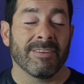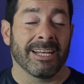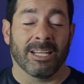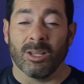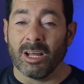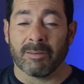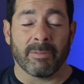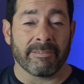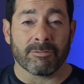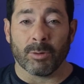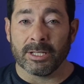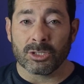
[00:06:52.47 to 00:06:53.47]
and a lot of my
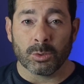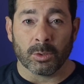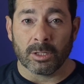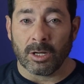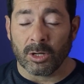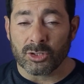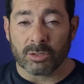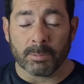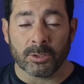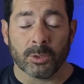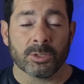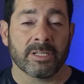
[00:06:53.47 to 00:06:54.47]
friends who are
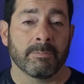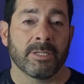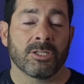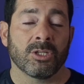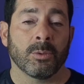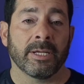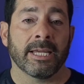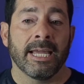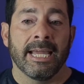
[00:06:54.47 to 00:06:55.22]
entrepreneurs have been doing,